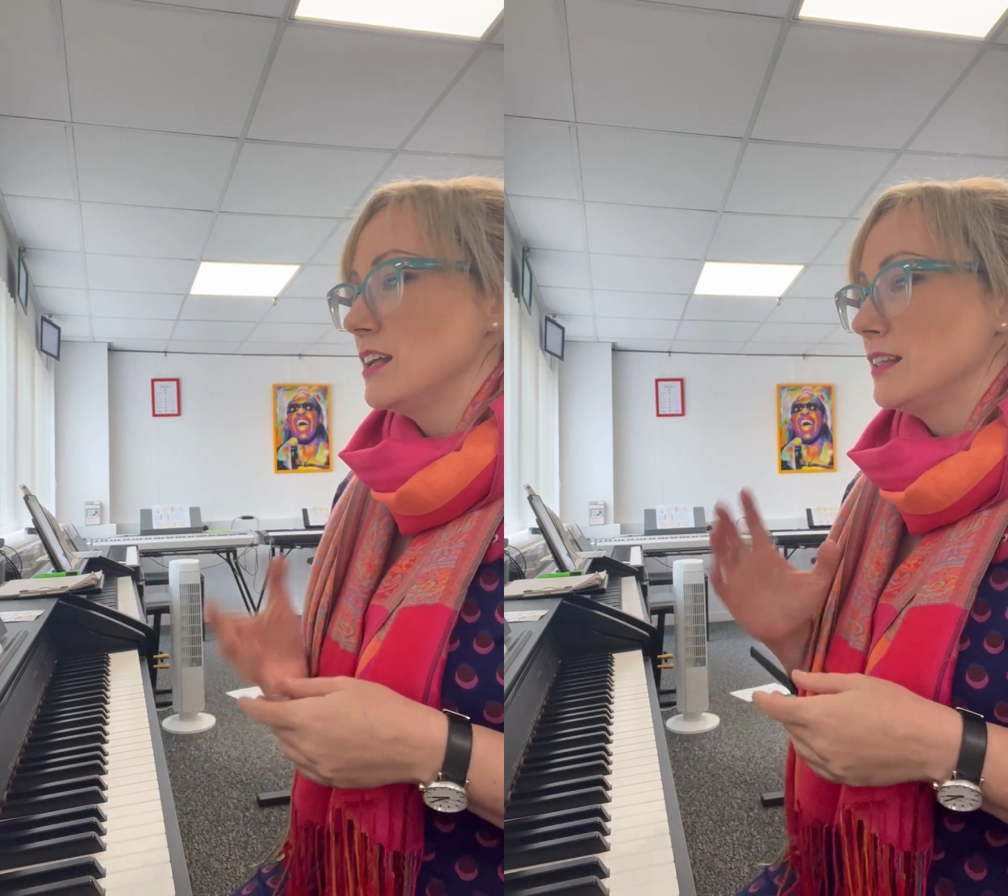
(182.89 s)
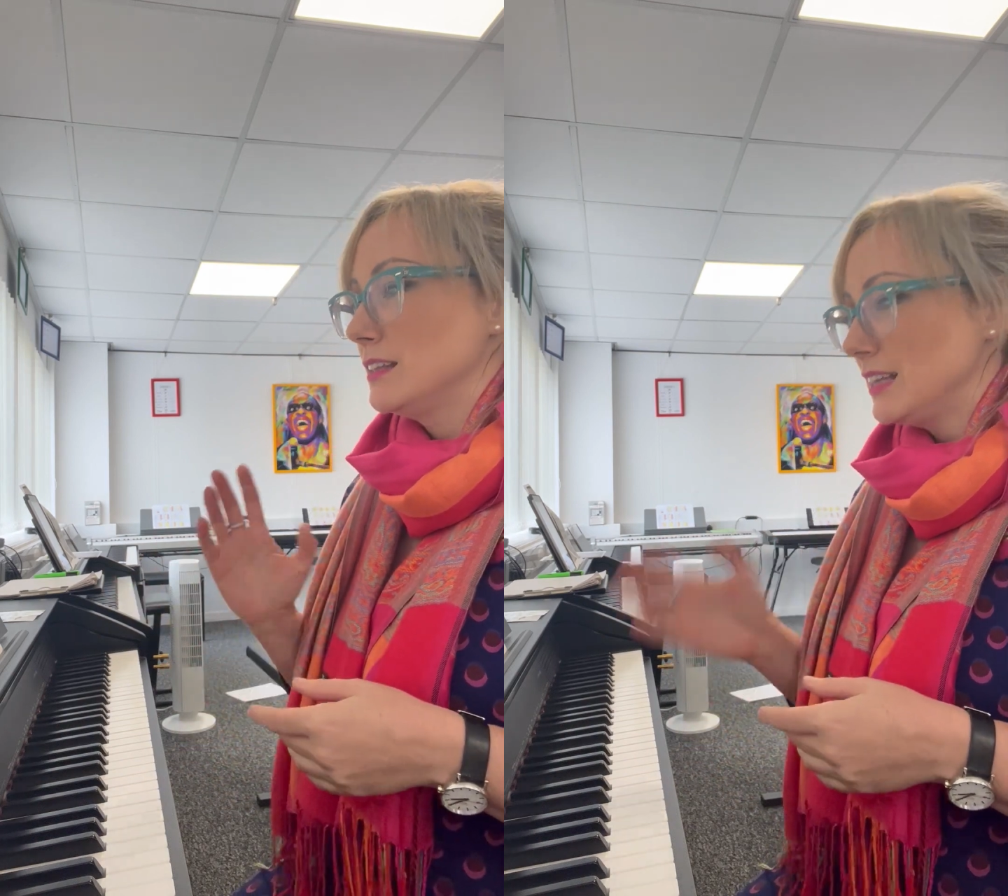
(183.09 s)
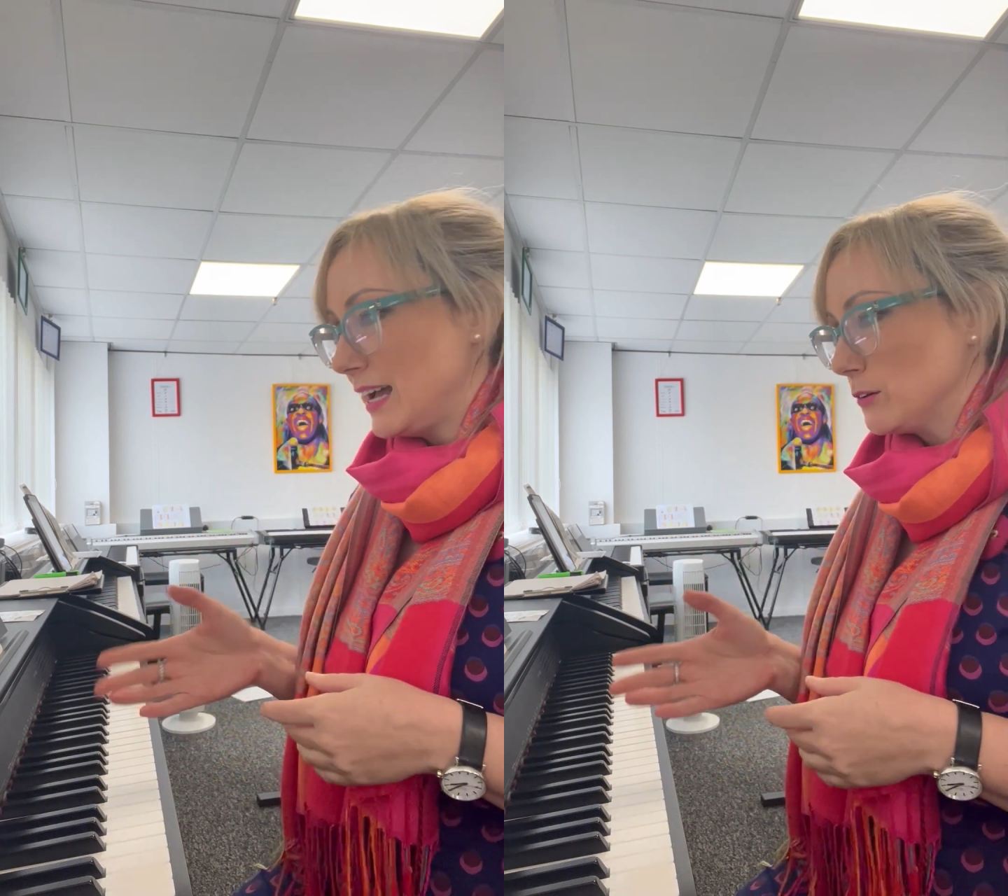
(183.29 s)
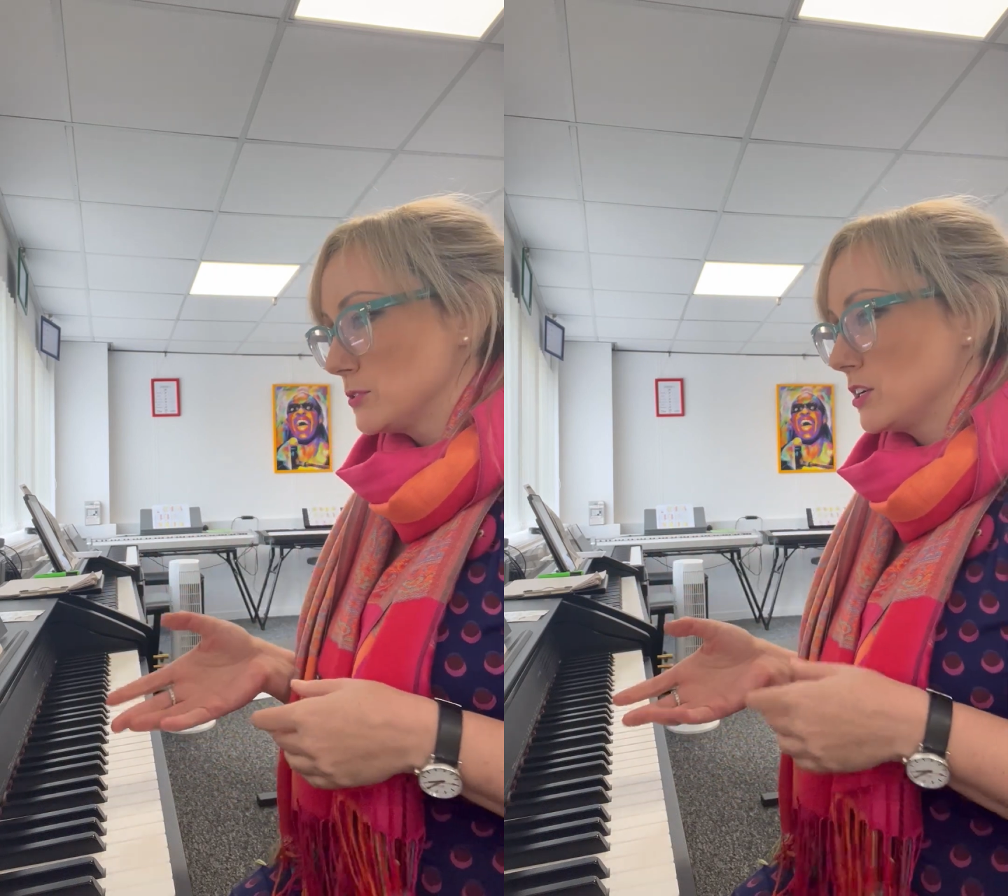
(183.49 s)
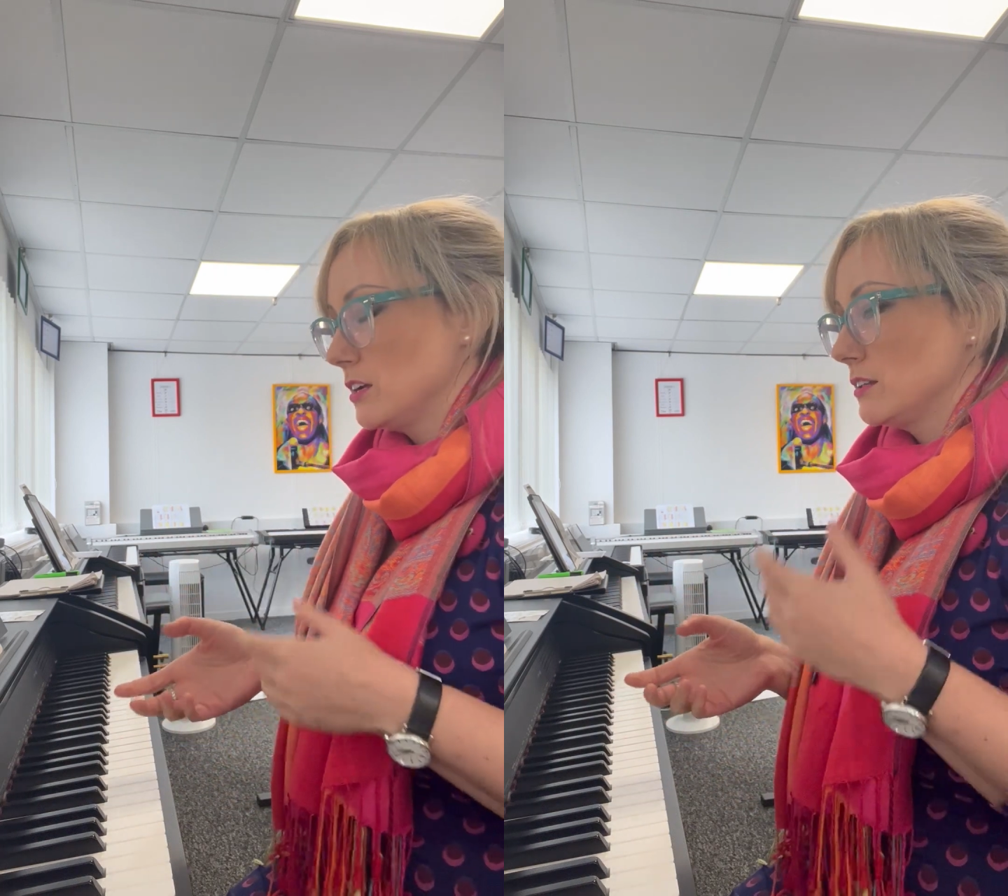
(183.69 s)

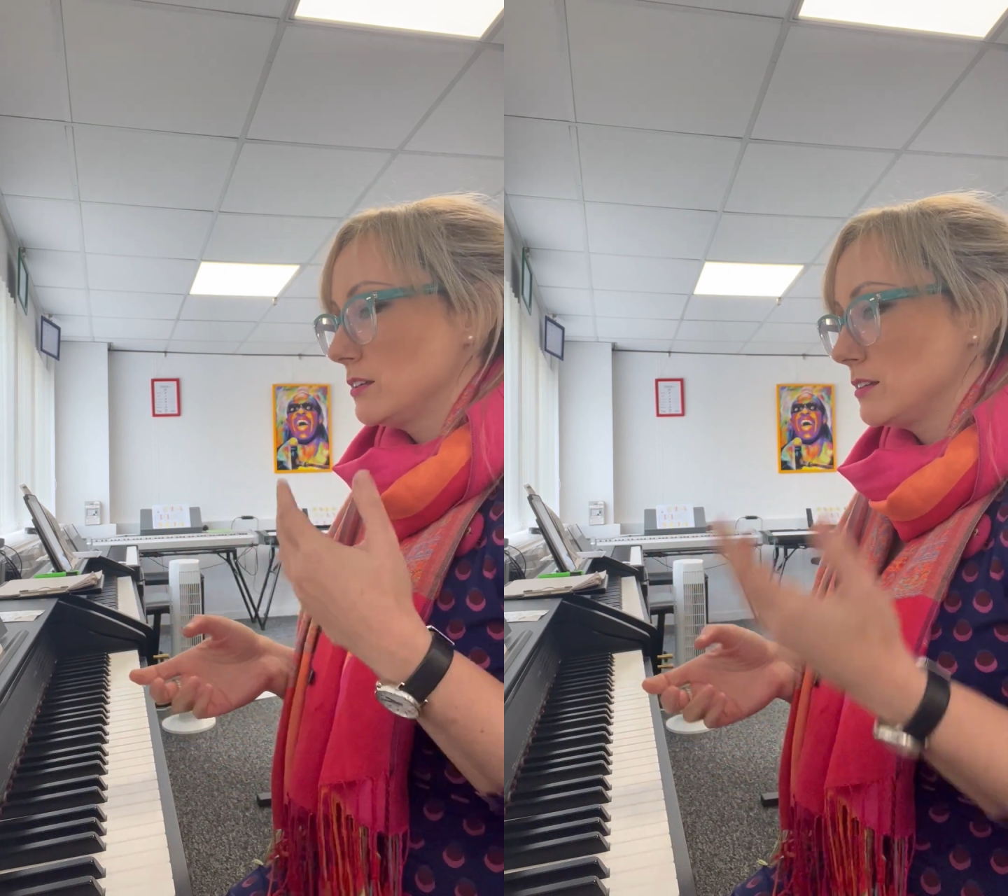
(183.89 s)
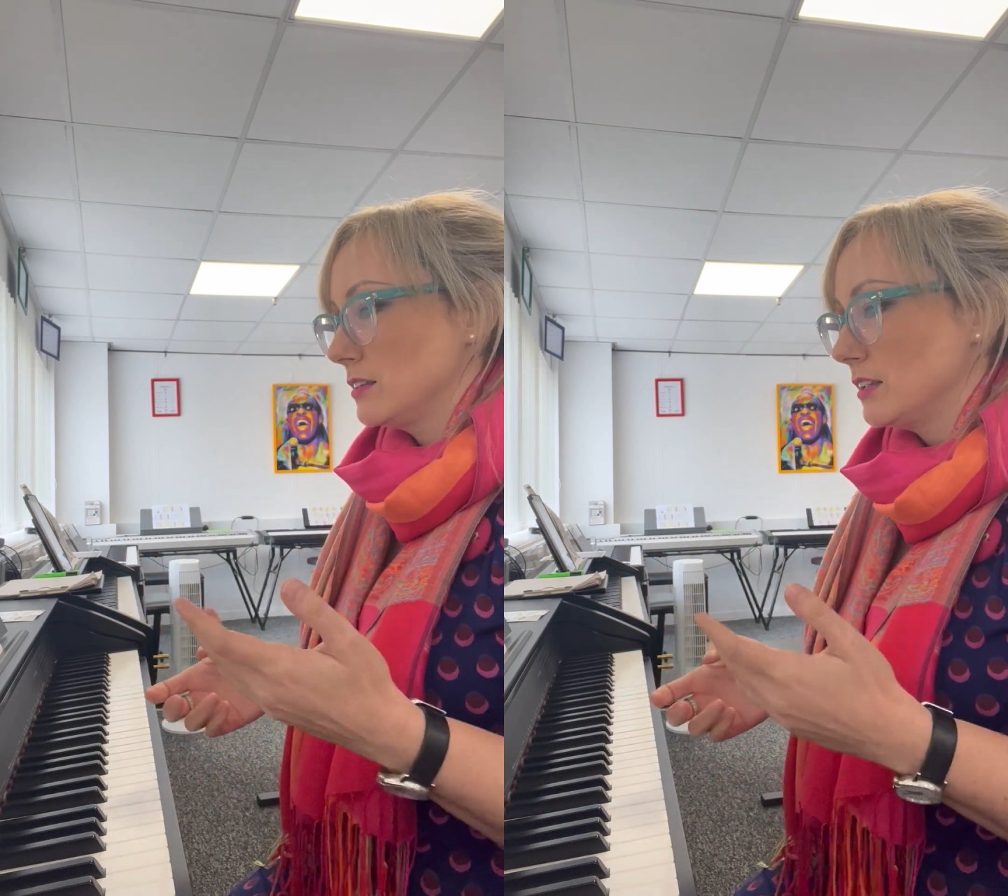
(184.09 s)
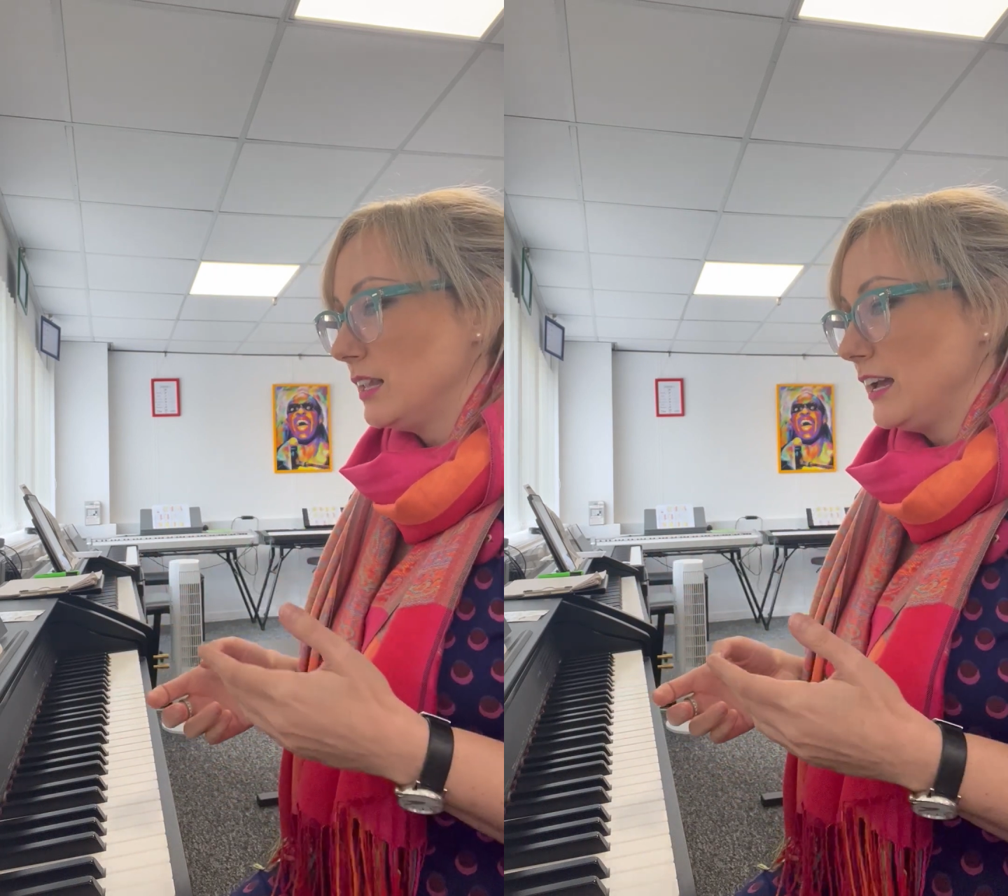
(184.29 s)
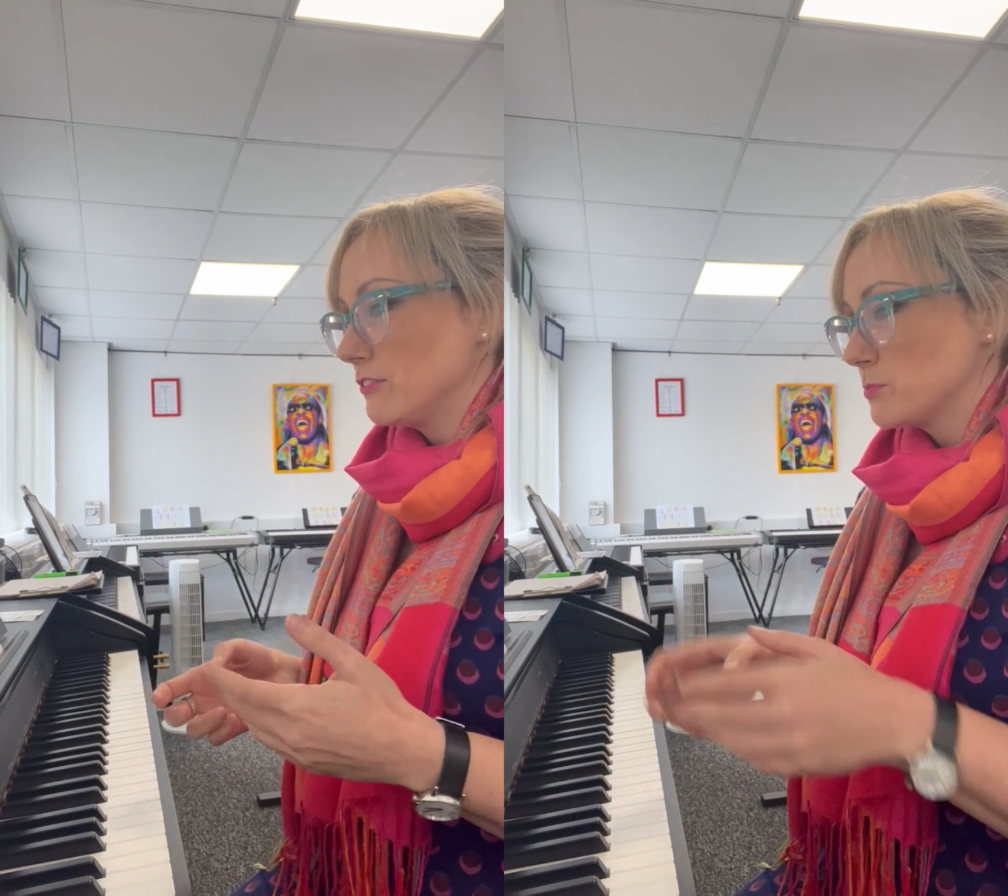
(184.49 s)
louder than the left,